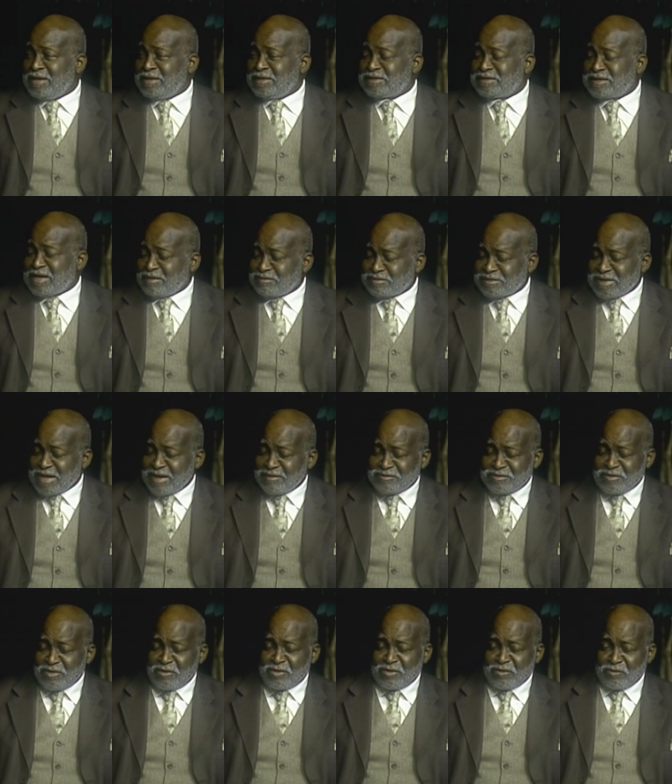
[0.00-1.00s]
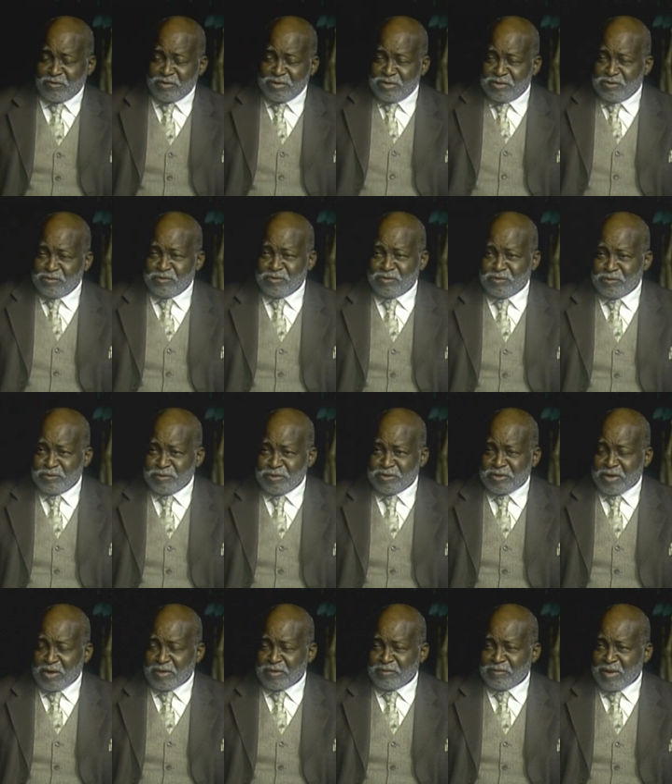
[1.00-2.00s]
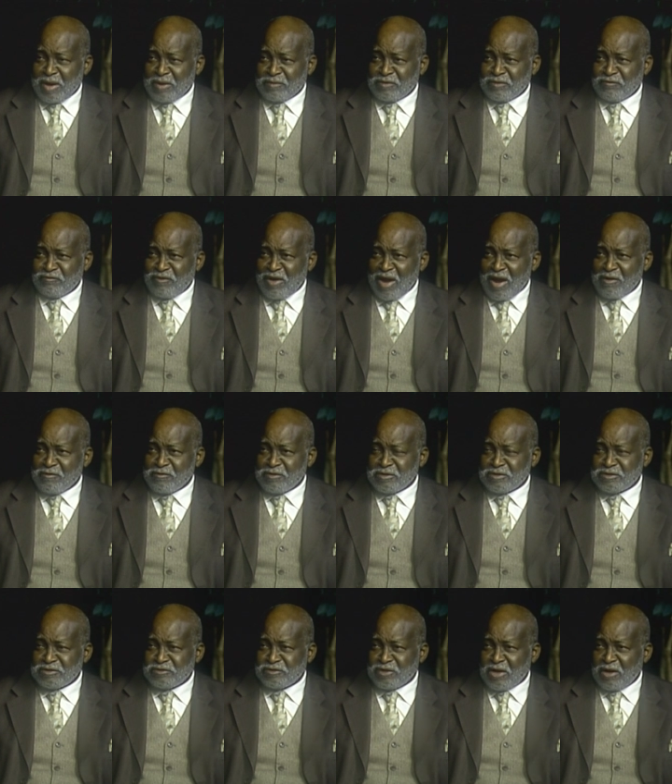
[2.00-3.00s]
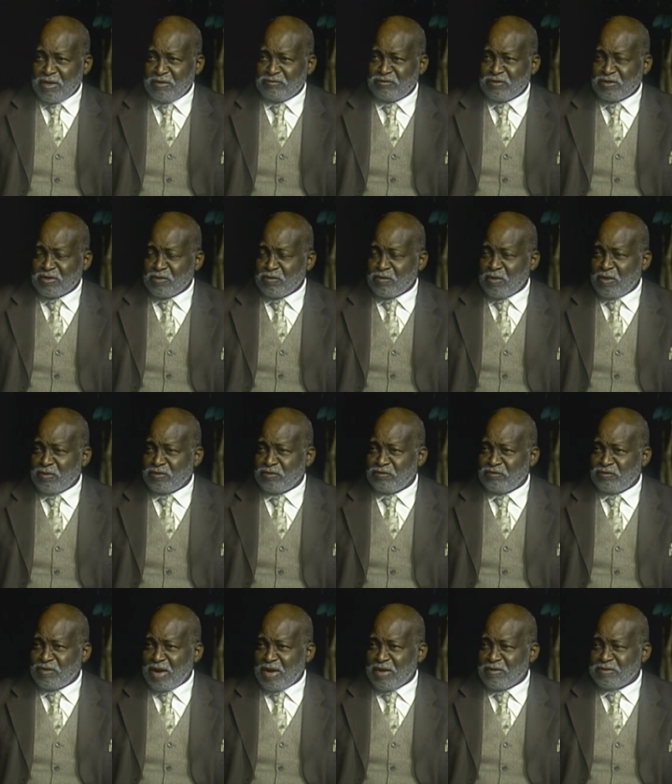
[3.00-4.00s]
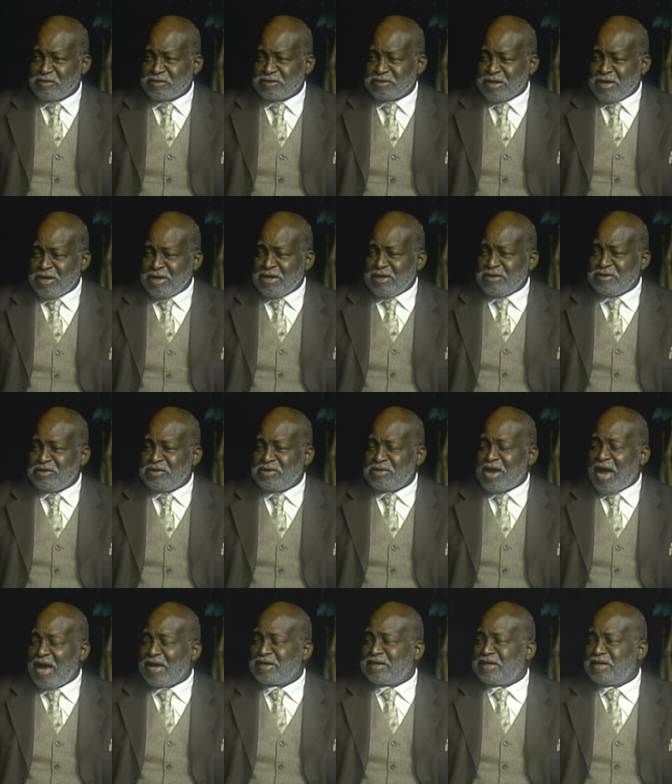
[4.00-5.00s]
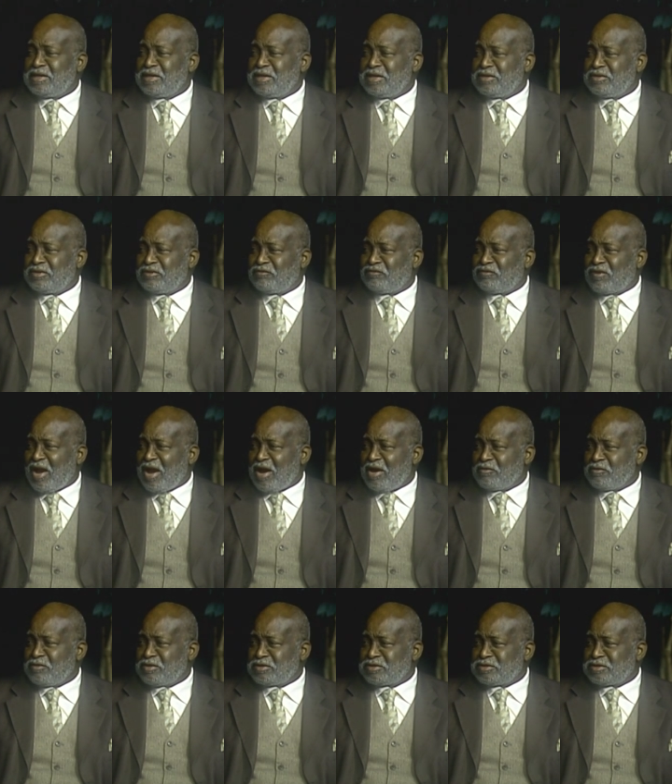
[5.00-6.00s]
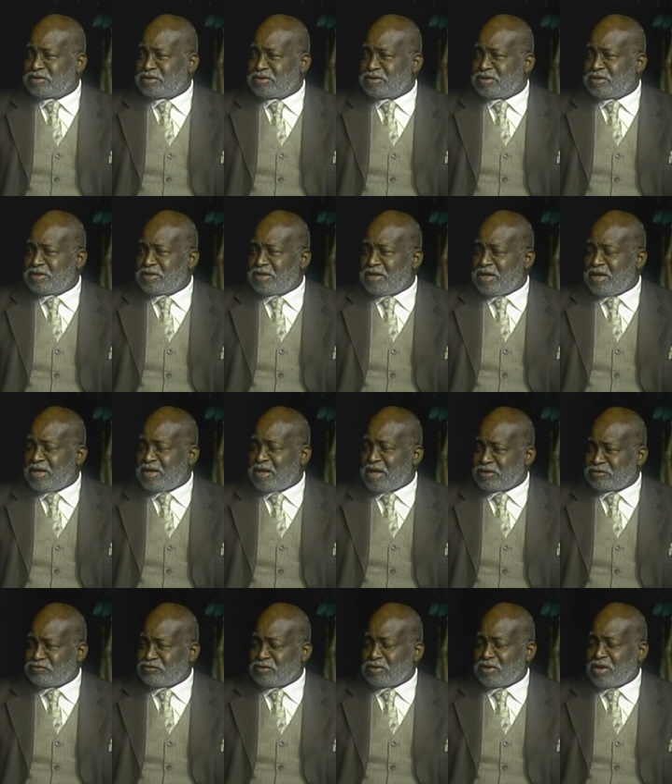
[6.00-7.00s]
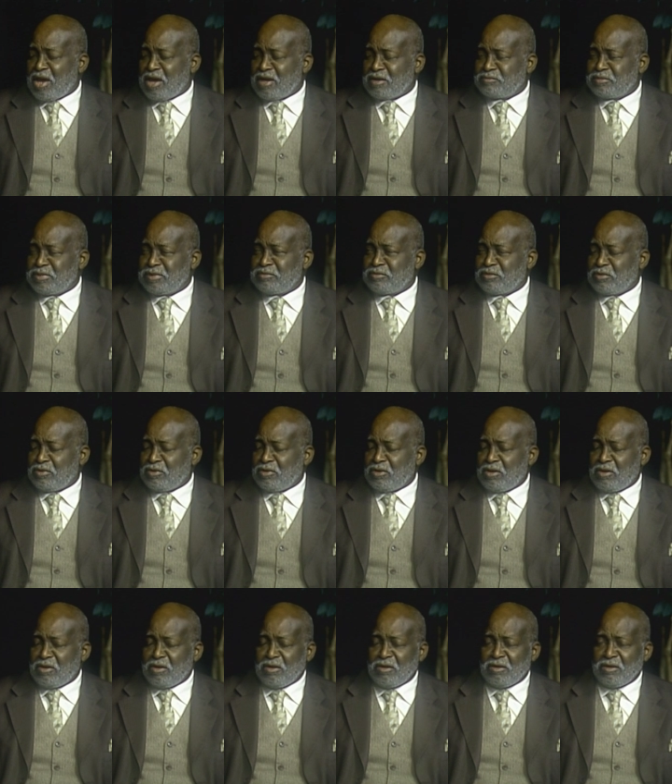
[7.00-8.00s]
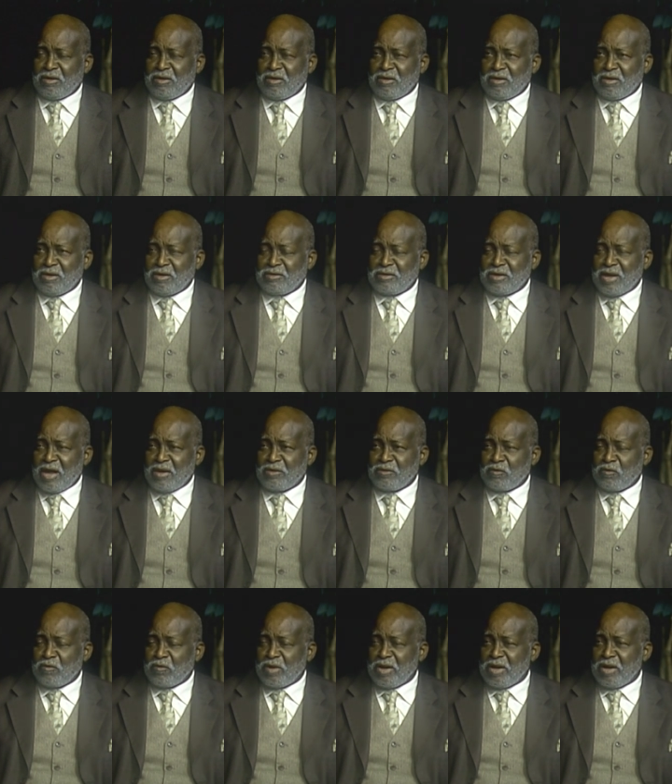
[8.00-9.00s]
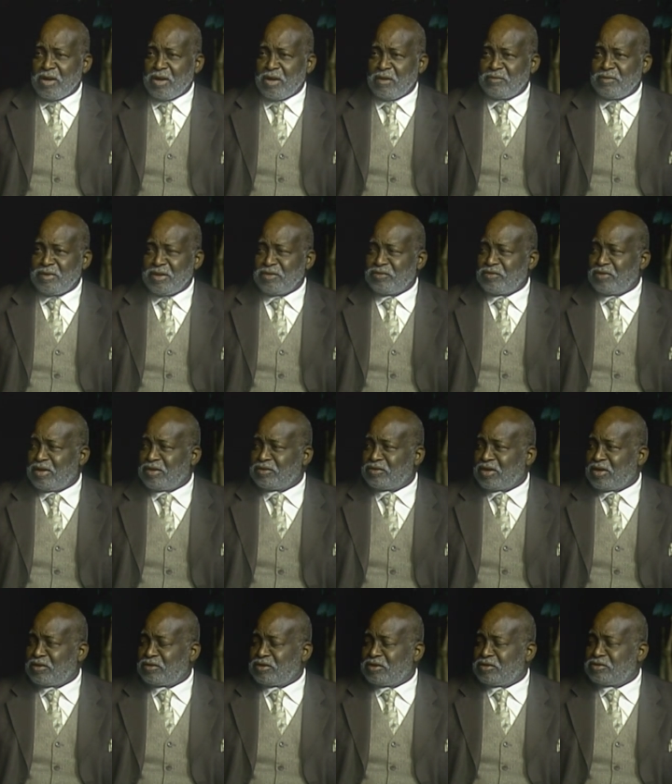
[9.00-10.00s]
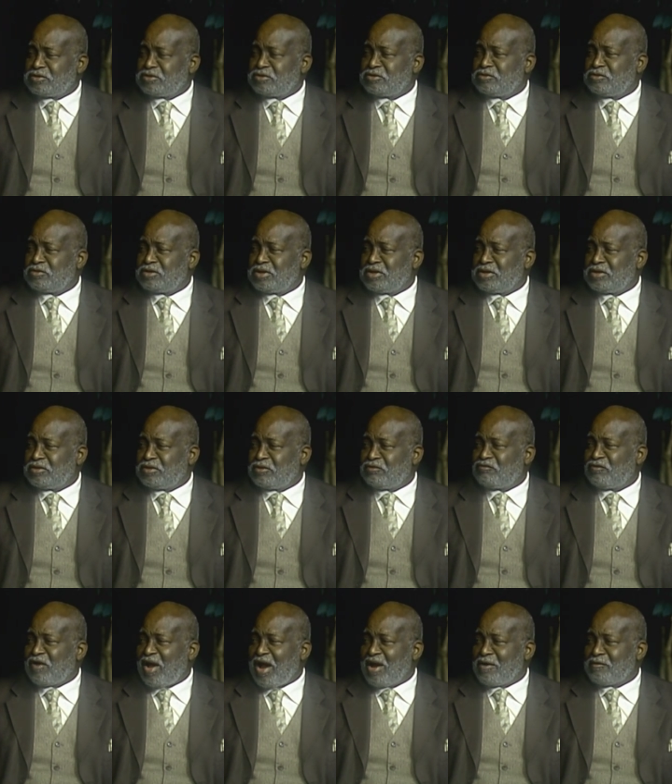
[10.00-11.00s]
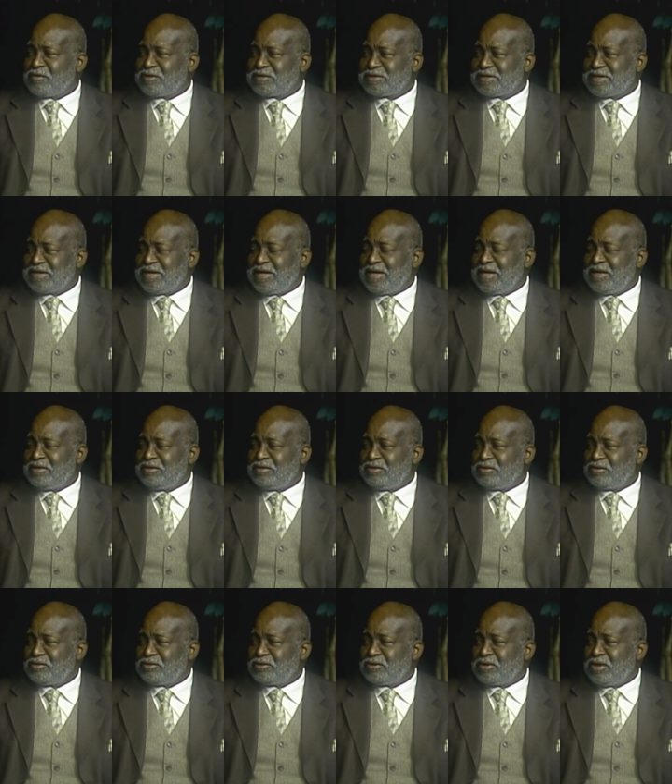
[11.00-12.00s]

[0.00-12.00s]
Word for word: same same token when you when we talk about the virus uh, for coronavirus you're not getting the virus and that's what a lot of people are, uh, uh, are not aware of they think that they're shooting the virus in you